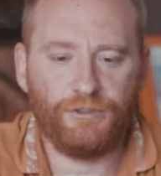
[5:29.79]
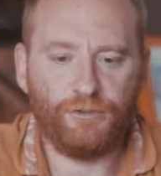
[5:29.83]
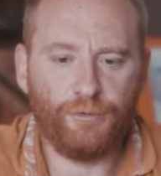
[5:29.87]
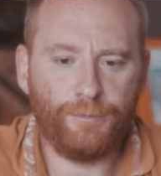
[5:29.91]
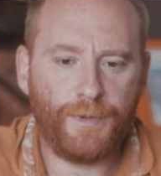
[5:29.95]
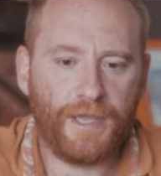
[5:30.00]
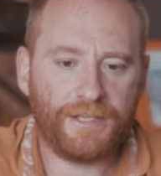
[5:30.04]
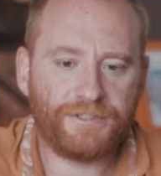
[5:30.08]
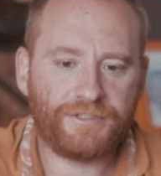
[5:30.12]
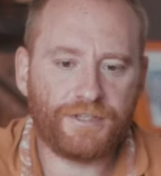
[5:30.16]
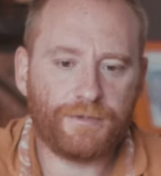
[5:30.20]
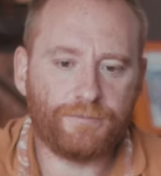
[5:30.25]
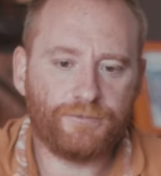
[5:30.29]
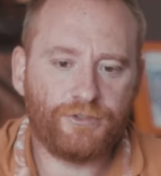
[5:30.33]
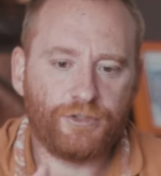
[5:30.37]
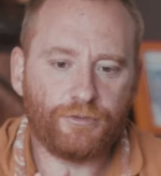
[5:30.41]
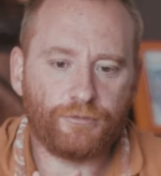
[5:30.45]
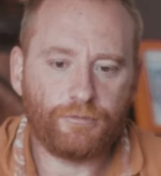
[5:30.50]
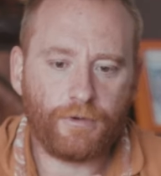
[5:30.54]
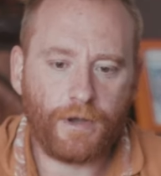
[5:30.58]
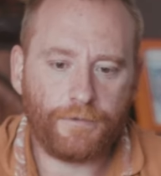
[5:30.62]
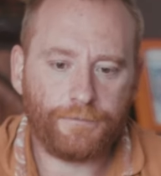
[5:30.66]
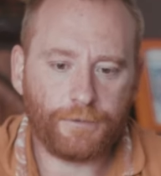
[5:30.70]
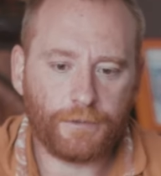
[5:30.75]
You made some
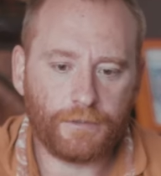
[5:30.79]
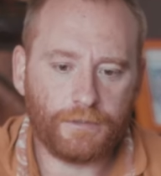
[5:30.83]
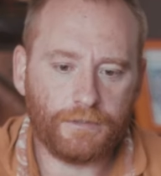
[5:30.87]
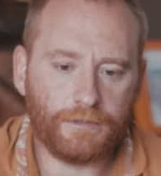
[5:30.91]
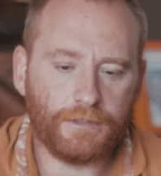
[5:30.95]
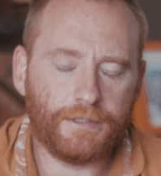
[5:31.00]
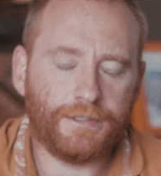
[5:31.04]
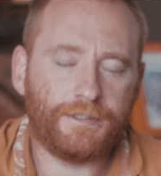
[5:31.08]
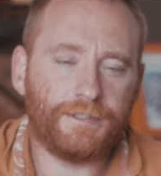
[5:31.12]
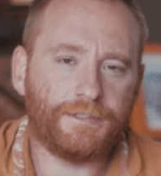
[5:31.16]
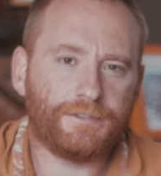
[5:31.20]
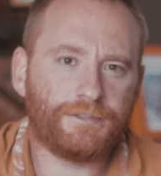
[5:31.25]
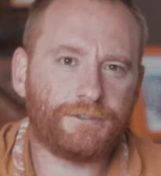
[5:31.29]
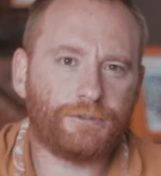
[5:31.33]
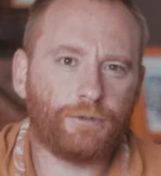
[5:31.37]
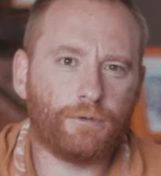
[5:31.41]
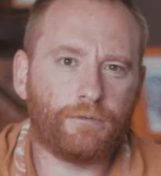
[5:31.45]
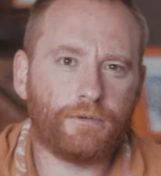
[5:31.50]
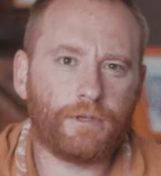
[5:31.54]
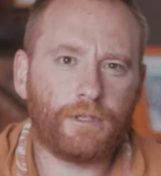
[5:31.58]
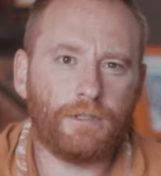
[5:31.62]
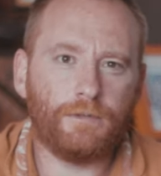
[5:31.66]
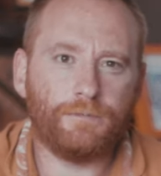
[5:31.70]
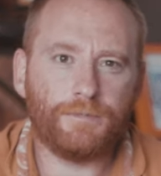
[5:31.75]
geographical and
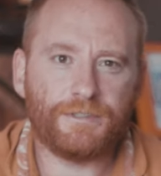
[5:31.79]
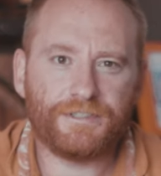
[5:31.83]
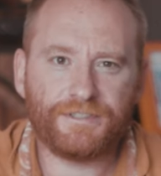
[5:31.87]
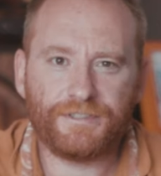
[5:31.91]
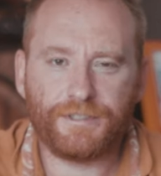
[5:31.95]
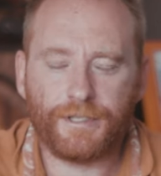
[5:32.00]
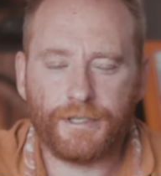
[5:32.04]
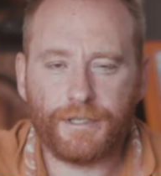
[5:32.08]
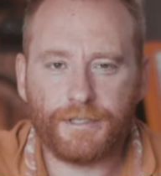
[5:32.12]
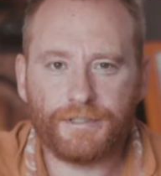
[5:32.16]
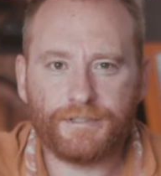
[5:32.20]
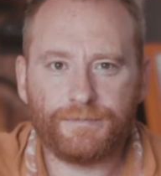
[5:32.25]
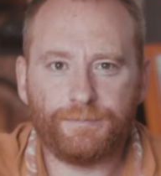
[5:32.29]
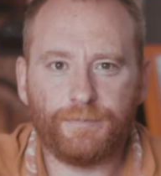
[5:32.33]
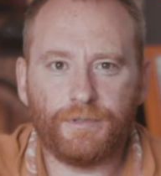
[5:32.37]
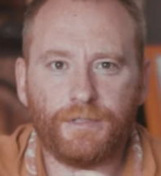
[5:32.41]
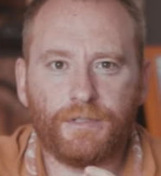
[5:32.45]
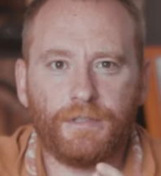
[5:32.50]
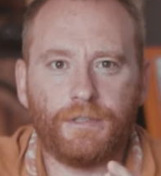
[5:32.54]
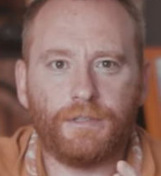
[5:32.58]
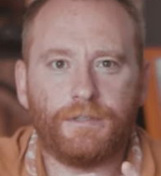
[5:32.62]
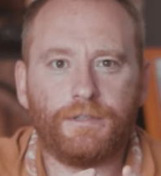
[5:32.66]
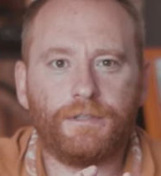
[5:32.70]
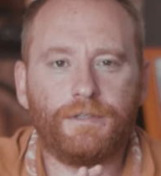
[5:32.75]
historical mistakes,
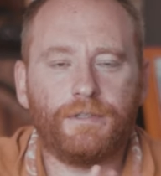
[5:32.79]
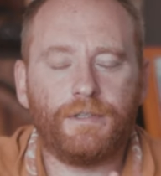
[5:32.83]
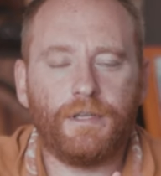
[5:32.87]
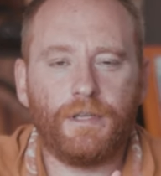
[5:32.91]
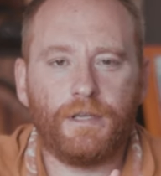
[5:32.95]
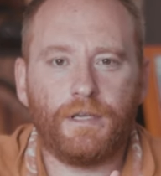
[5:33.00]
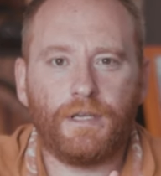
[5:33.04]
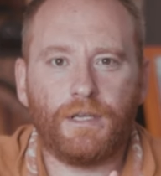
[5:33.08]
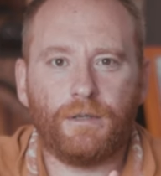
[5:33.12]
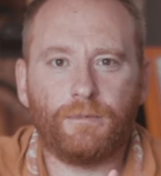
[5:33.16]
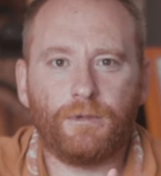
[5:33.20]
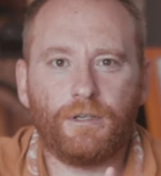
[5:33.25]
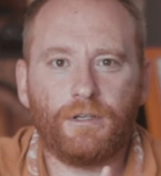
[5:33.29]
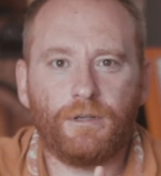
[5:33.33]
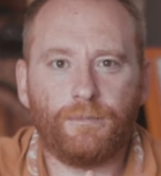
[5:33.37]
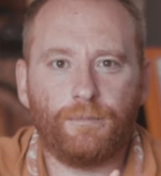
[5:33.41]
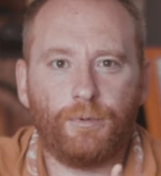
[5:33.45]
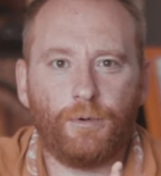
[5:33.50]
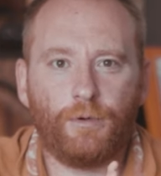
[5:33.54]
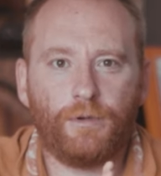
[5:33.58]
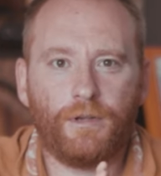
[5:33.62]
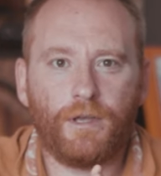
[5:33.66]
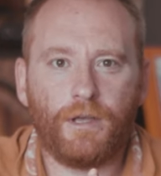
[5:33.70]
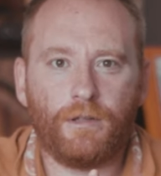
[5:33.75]
but I'm going
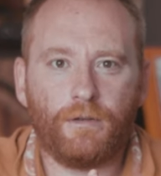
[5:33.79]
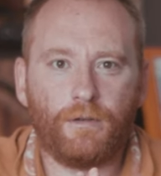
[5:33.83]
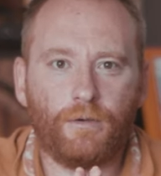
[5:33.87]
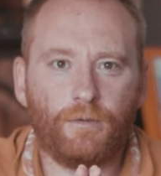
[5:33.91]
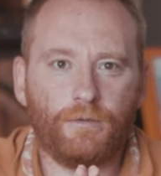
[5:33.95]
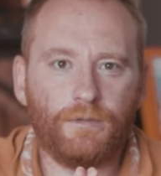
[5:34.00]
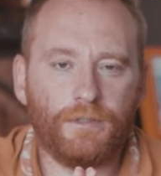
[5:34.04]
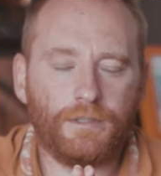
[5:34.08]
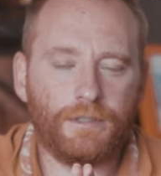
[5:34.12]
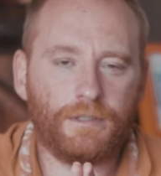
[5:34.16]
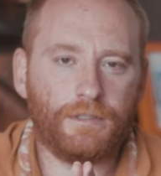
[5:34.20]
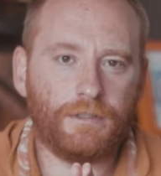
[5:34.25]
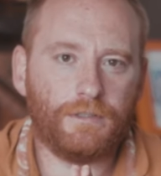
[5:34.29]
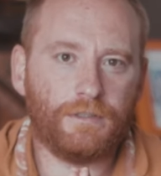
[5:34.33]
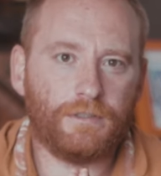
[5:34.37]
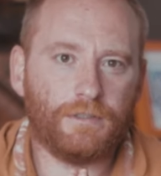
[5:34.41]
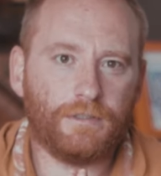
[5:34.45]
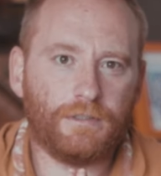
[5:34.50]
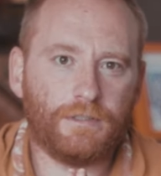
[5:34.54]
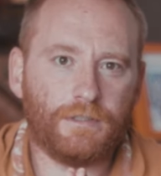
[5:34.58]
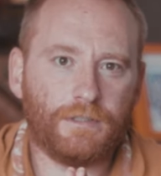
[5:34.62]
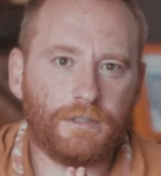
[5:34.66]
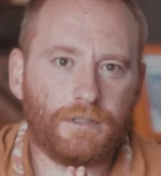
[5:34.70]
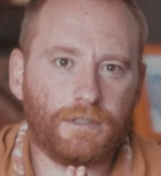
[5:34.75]
to point out only
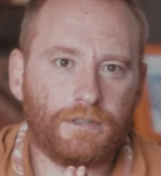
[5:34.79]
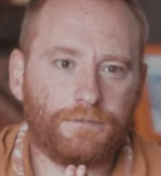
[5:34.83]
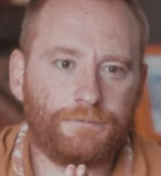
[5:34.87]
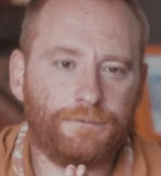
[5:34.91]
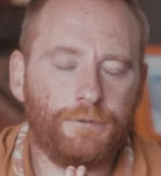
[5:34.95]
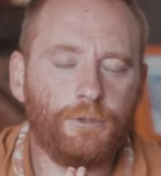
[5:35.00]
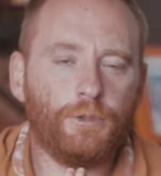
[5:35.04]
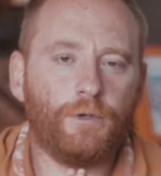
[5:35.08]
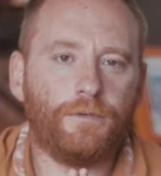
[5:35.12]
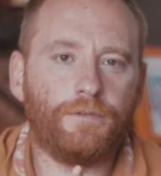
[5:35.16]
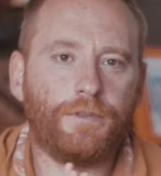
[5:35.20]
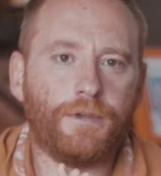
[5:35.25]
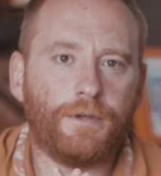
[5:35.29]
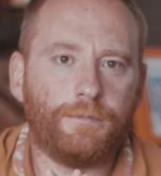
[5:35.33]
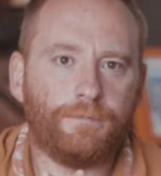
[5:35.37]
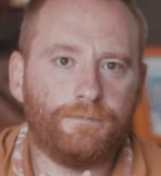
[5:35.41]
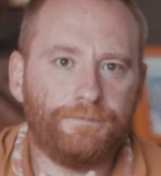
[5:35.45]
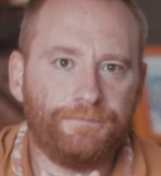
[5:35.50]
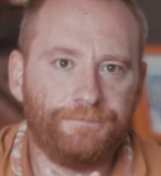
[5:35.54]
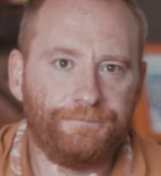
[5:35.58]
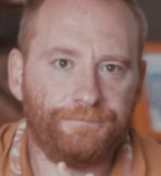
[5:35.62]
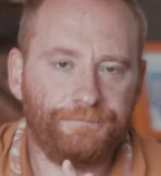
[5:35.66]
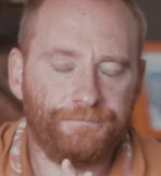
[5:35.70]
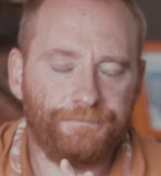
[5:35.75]
a few of them.